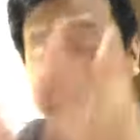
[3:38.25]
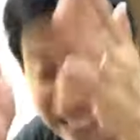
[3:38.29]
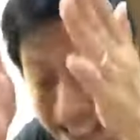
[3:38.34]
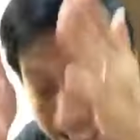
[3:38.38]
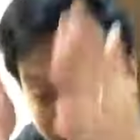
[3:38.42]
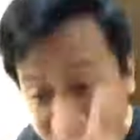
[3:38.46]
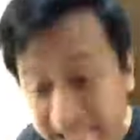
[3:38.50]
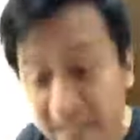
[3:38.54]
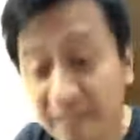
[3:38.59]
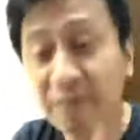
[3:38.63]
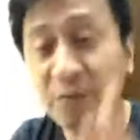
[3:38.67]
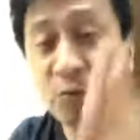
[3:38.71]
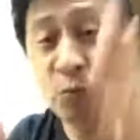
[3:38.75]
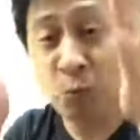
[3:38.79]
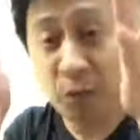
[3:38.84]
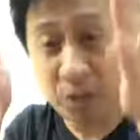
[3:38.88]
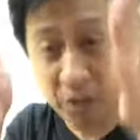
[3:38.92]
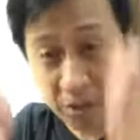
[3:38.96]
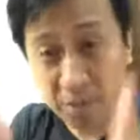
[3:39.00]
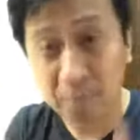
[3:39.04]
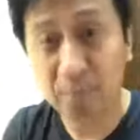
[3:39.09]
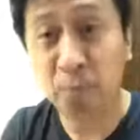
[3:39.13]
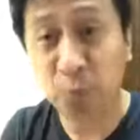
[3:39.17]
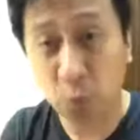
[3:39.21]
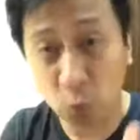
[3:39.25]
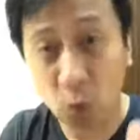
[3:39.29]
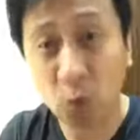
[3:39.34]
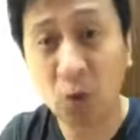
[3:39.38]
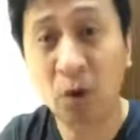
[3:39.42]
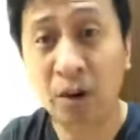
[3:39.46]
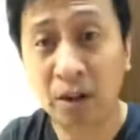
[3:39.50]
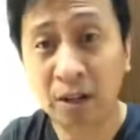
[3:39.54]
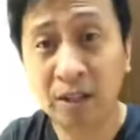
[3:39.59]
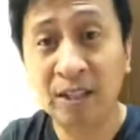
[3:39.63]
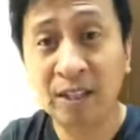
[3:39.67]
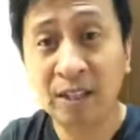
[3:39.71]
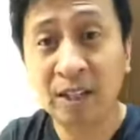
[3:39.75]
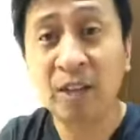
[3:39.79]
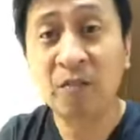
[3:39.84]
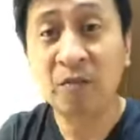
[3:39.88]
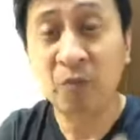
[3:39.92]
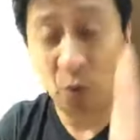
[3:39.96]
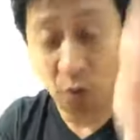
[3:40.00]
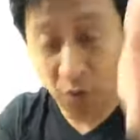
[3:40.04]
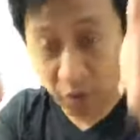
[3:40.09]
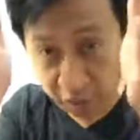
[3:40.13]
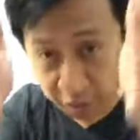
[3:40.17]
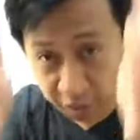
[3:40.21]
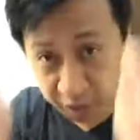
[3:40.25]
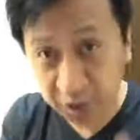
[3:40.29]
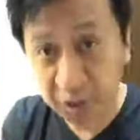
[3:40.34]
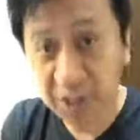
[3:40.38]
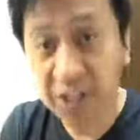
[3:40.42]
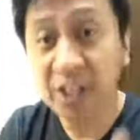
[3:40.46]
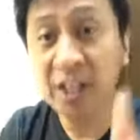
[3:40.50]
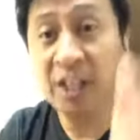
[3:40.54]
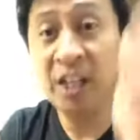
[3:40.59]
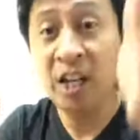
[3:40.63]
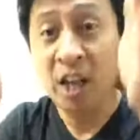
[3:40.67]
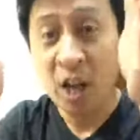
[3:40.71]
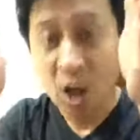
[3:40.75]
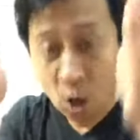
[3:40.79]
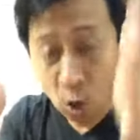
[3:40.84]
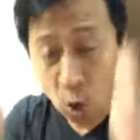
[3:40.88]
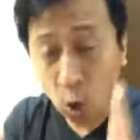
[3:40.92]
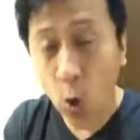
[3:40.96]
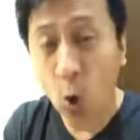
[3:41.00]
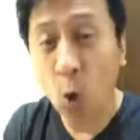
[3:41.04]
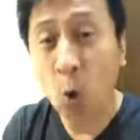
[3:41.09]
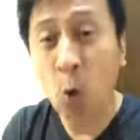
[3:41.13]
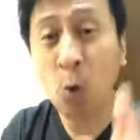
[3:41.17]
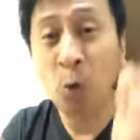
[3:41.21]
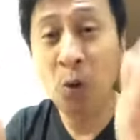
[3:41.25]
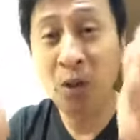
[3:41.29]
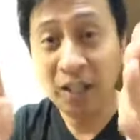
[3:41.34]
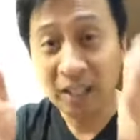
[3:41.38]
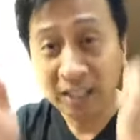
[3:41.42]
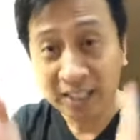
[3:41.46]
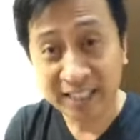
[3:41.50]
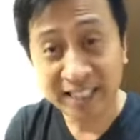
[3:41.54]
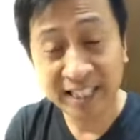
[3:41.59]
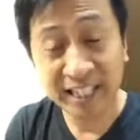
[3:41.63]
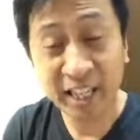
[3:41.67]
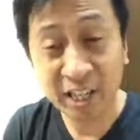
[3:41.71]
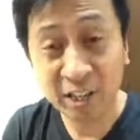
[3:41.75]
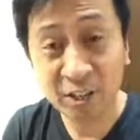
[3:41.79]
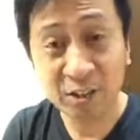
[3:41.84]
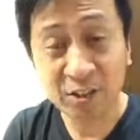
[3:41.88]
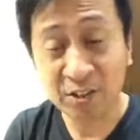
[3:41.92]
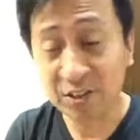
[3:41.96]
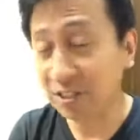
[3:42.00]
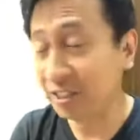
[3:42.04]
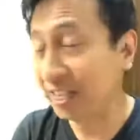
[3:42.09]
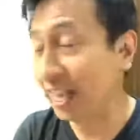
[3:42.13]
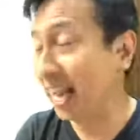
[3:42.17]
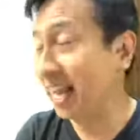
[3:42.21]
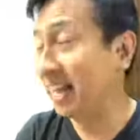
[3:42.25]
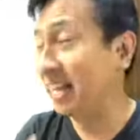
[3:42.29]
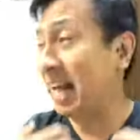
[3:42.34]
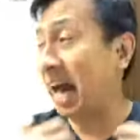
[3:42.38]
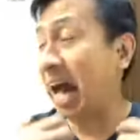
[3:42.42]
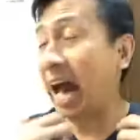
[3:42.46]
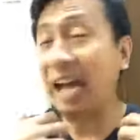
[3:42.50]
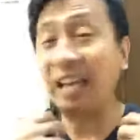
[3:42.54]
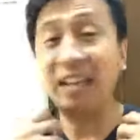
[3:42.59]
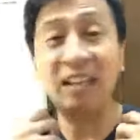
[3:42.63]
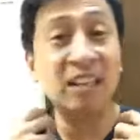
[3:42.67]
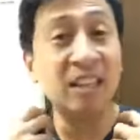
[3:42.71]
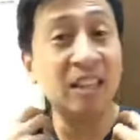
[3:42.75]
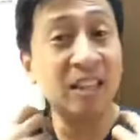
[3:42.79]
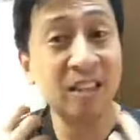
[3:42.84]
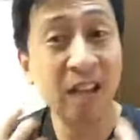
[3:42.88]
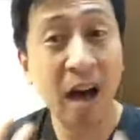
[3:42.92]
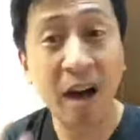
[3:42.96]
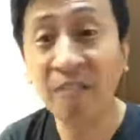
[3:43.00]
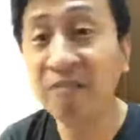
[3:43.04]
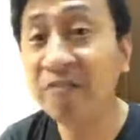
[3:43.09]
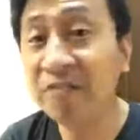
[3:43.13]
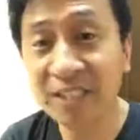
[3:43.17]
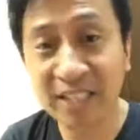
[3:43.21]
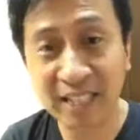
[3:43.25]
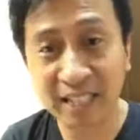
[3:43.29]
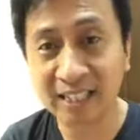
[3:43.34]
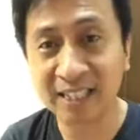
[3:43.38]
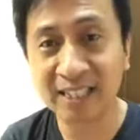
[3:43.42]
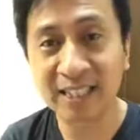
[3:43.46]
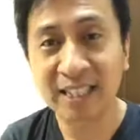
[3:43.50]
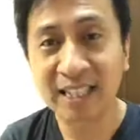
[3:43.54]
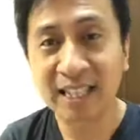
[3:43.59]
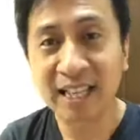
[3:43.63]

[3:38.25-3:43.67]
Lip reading: lived with the poor for 3 whole years. And I loved it.